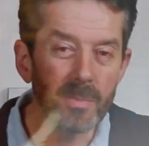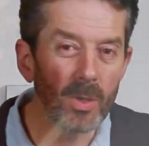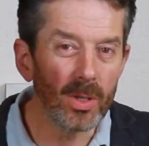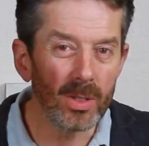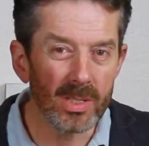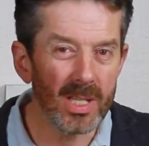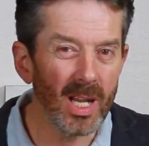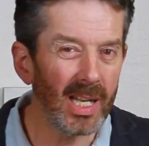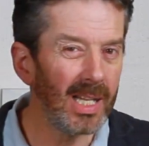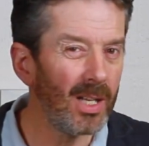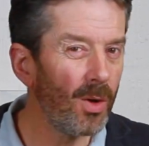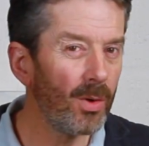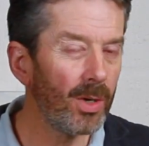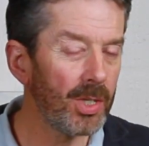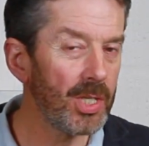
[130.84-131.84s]
them on a slightly
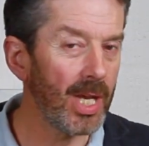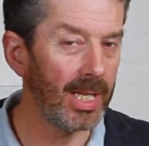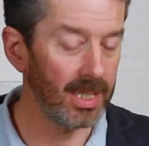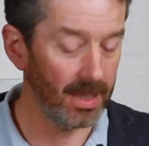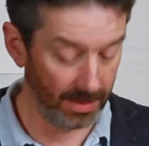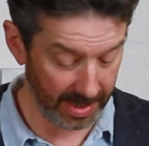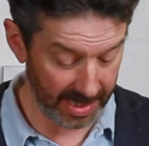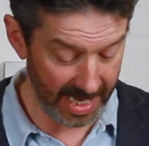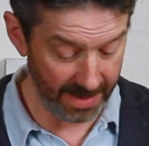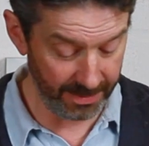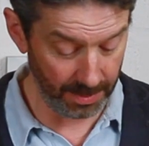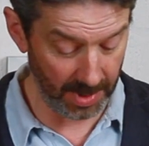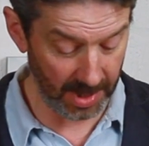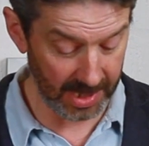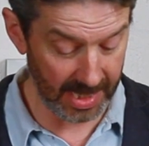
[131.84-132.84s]
longer chain, so I'm going to have
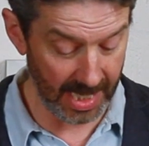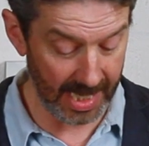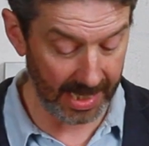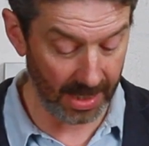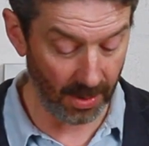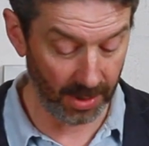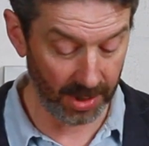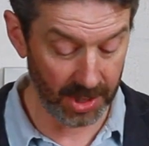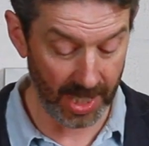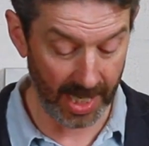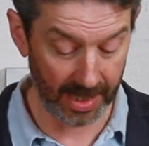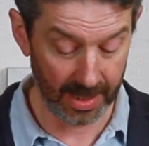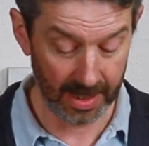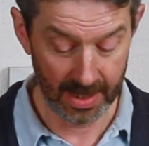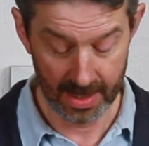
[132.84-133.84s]
him on a slightly longer
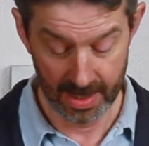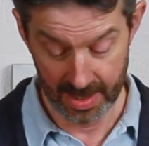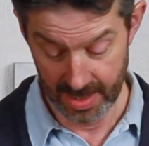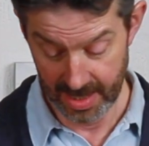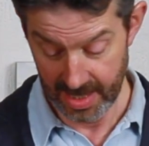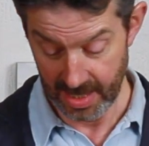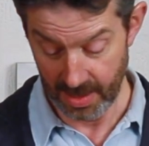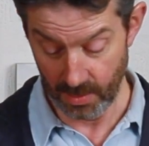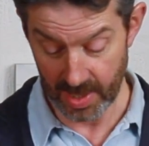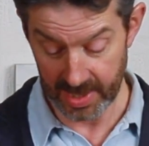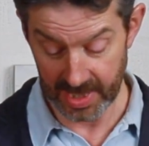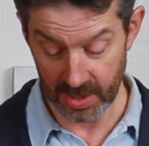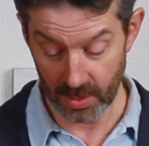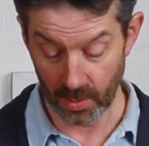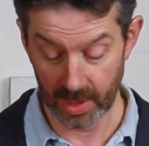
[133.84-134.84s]
chain. Once
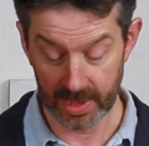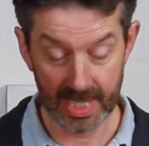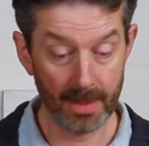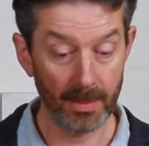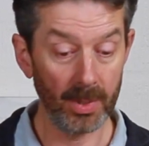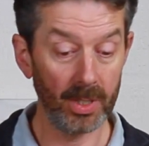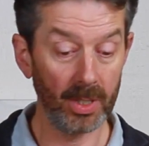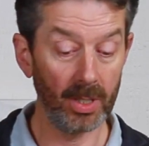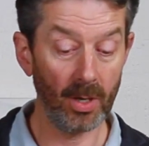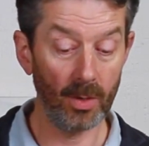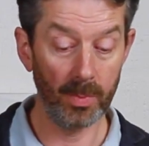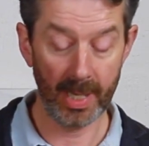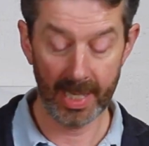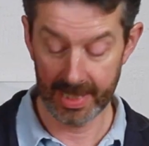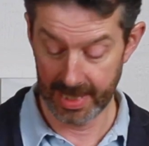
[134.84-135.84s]
it's all assembled and
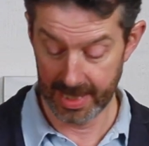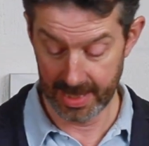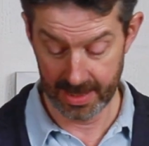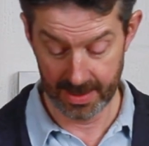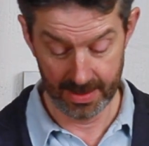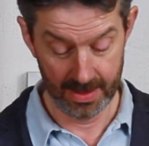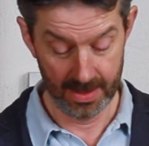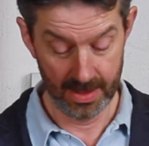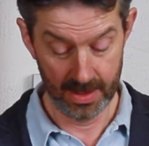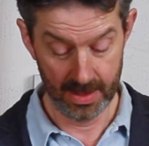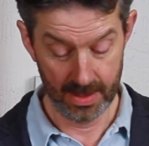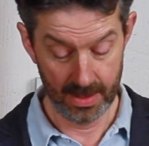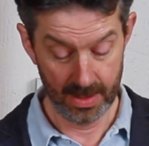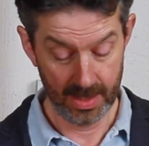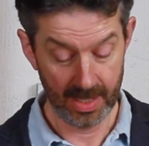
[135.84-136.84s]
gold plated,
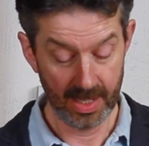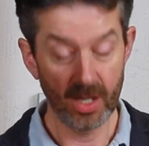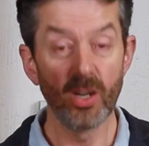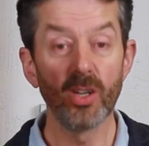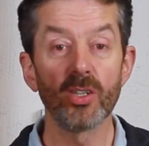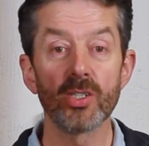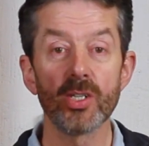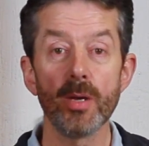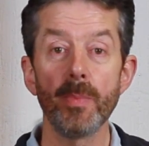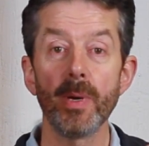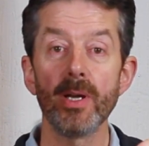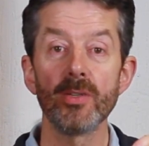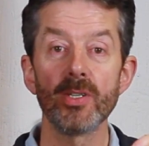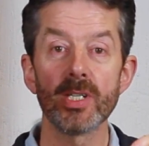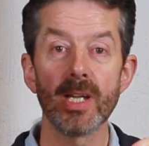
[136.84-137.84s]
it looks super,
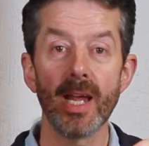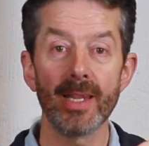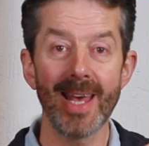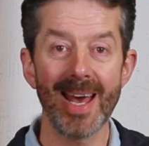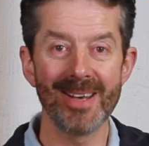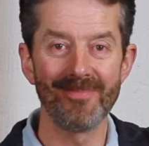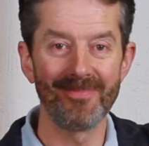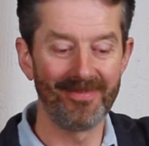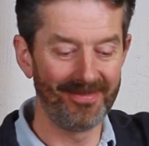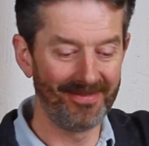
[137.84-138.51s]
just like that.